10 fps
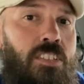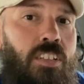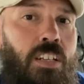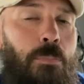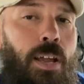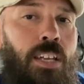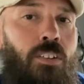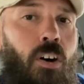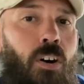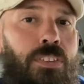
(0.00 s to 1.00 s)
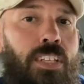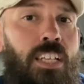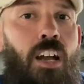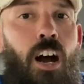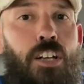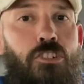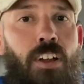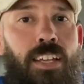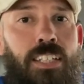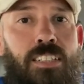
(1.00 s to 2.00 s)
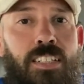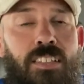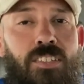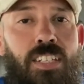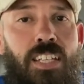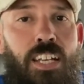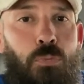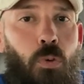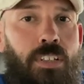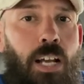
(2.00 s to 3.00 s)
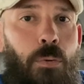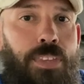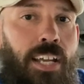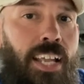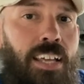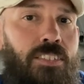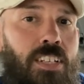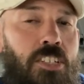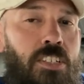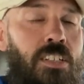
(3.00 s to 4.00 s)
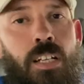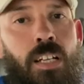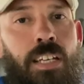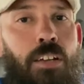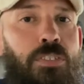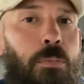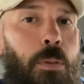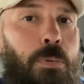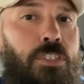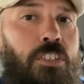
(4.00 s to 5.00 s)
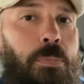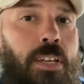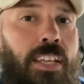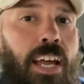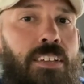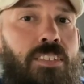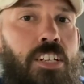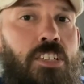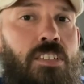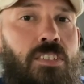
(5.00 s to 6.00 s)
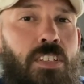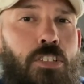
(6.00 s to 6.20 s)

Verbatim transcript: It's going to depend on the contract that TSD has worked out with that gas station. Now, some of the participating gas stations and the